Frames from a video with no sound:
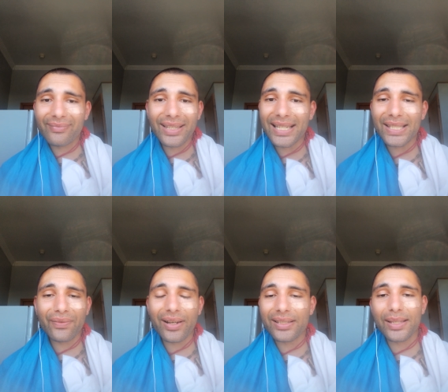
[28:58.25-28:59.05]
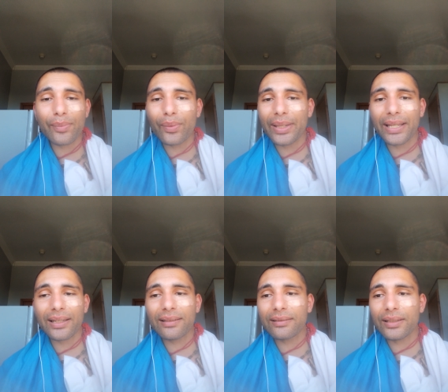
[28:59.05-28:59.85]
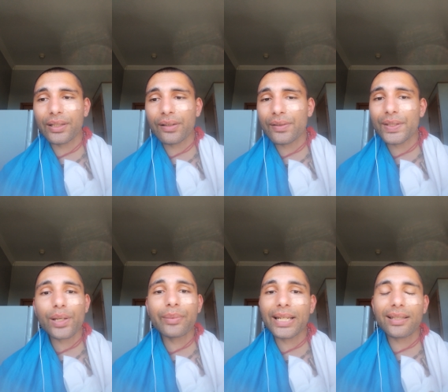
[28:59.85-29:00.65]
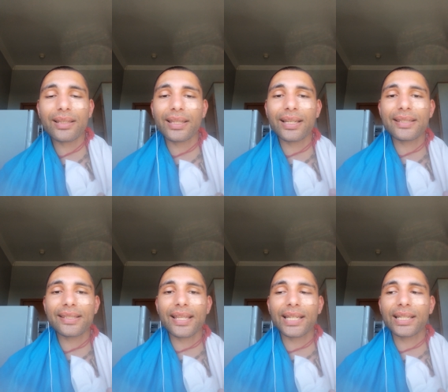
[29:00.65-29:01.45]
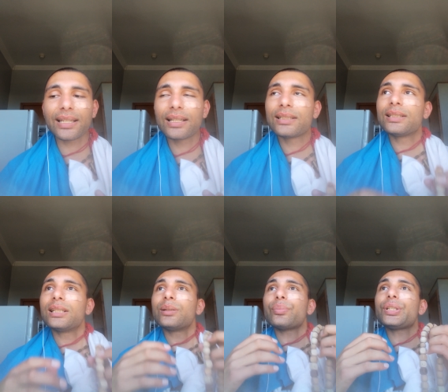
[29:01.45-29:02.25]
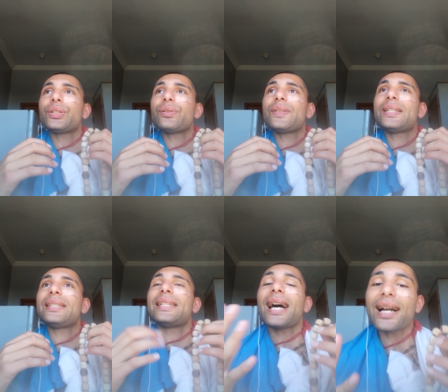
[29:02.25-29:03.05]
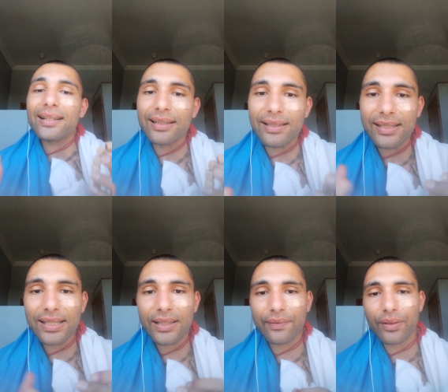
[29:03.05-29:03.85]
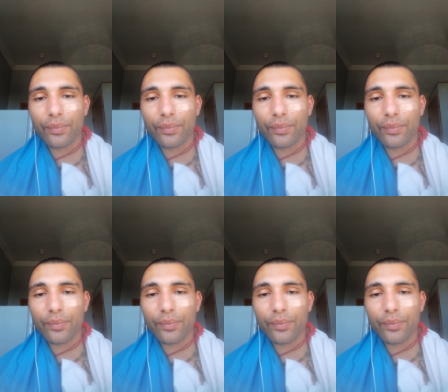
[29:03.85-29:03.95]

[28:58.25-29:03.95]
As far as I'm aware, you know, so many other things, they produce darkness from